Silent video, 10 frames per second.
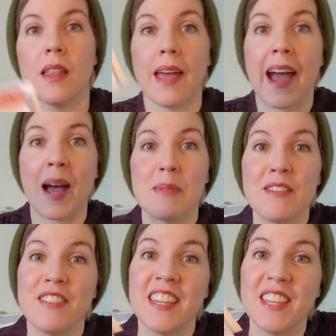The
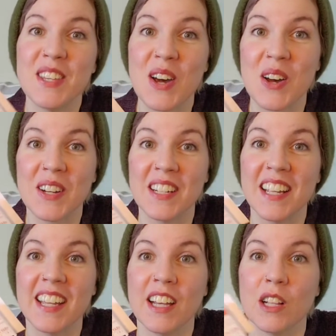Happy Feet yarn
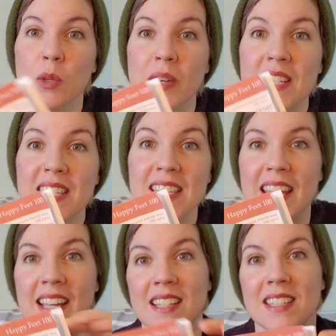in colorway
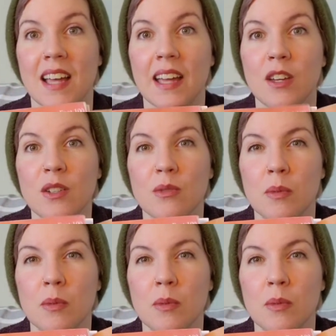6. I couldn't